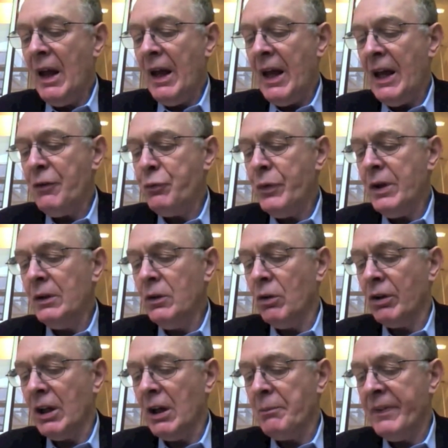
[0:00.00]
If we
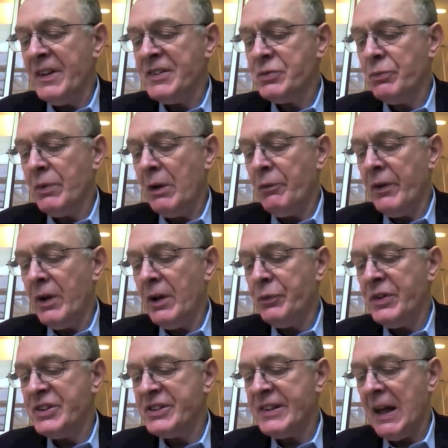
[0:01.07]

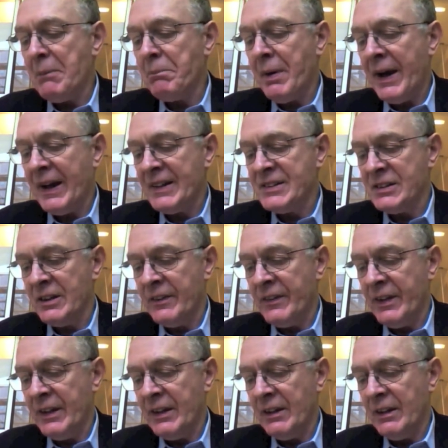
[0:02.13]
step back to
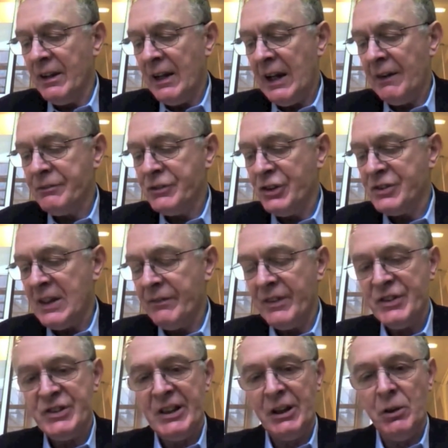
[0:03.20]
after the
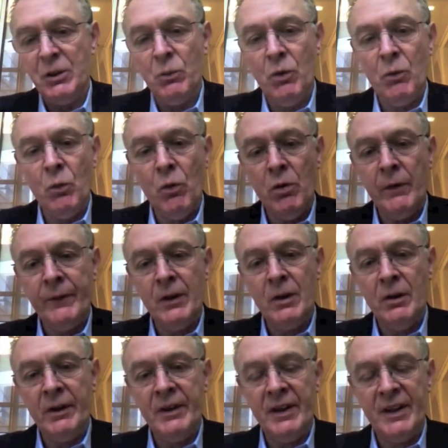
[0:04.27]
Second World War in the
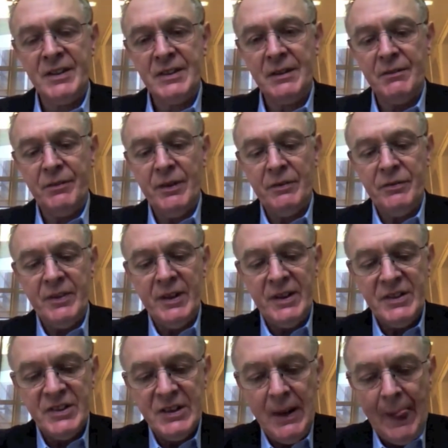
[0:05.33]
early
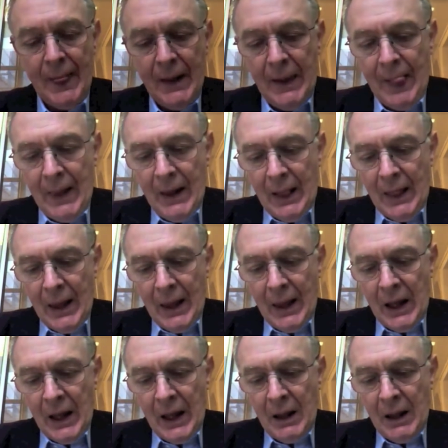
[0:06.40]
1950s,
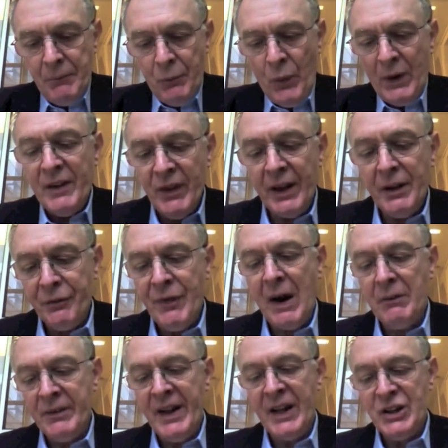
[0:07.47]
the
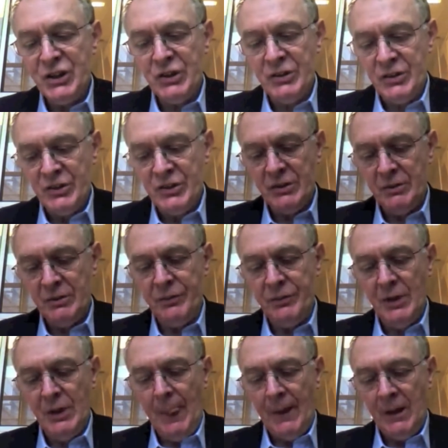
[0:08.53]
foundations
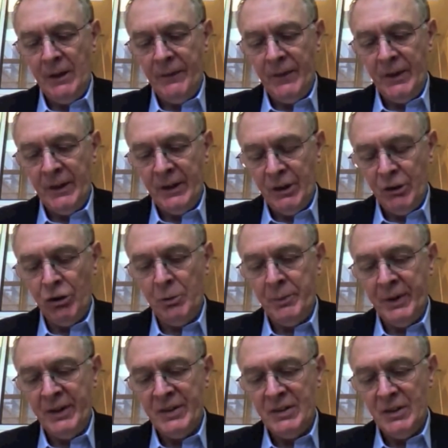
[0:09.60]
of the
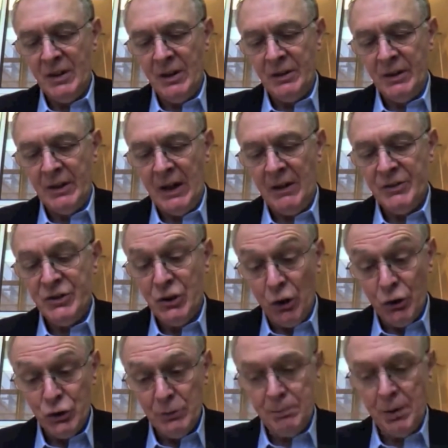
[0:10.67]
economy and our
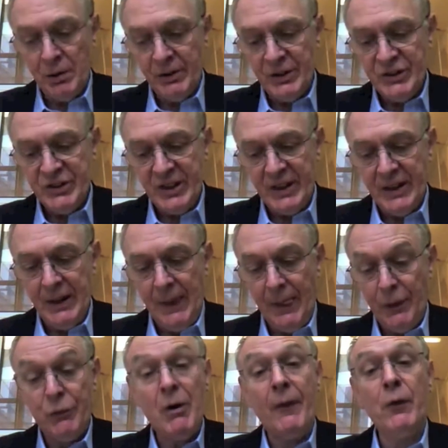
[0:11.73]
social policy
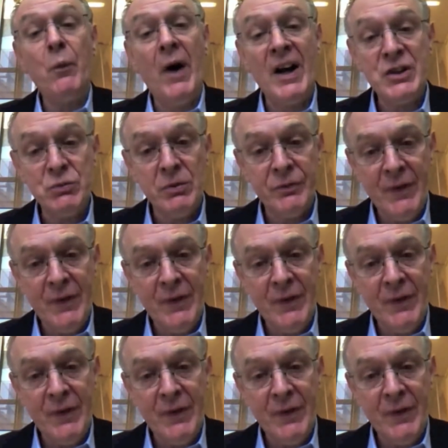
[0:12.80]
throughout the West